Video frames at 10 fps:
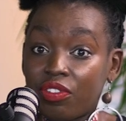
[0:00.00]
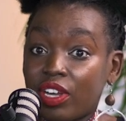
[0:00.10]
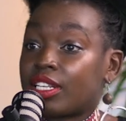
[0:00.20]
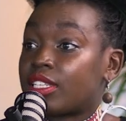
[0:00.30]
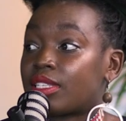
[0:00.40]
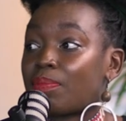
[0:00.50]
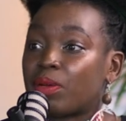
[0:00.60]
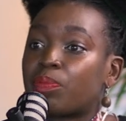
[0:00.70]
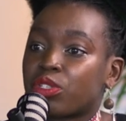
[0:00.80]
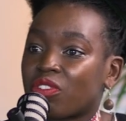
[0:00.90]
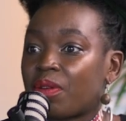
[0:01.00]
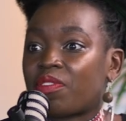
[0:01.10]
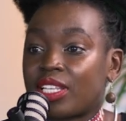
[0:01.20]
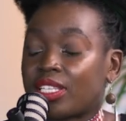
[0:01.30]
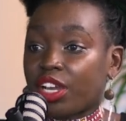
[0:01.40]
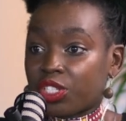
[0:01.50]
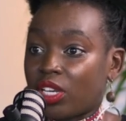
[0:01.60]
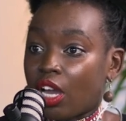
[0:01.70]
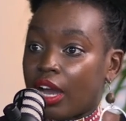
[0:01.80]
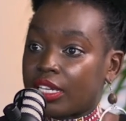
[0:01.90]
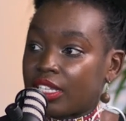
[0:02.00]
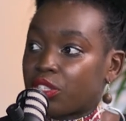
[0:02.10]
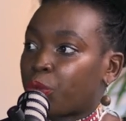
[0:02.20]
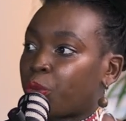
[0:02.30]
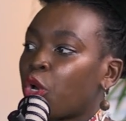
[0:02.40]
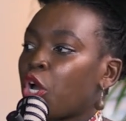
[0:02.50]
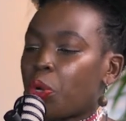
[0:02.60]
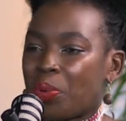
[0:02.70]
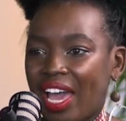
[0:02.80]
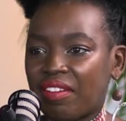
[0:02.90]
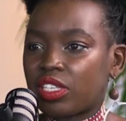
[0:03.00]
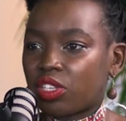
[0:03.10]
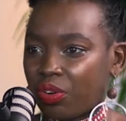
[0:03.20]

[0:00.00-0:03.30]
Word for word: friends, but most of my friends are actually artists who we have these